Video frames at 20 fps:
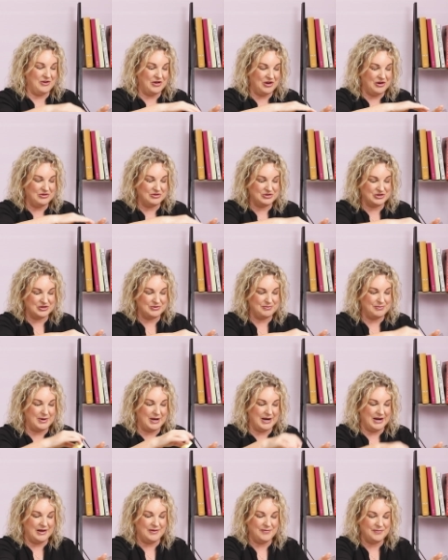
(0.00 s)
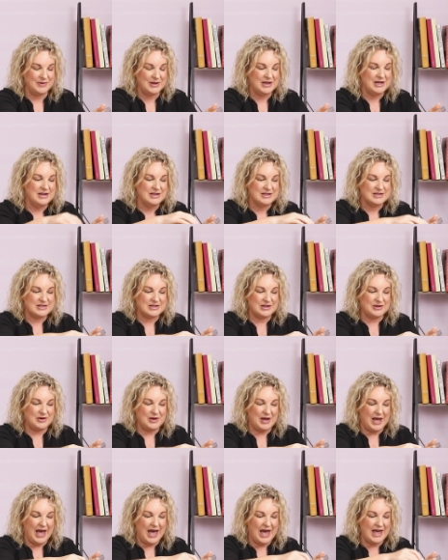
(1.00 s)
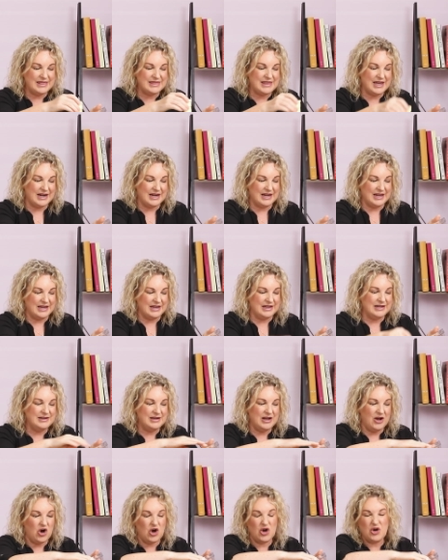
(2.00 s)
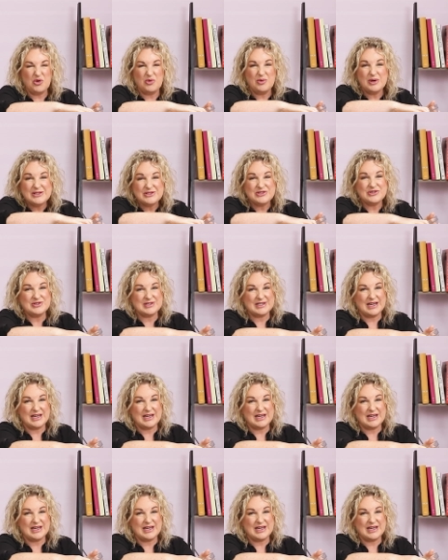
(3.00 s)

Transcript: a cultured butter. So add that in. I always use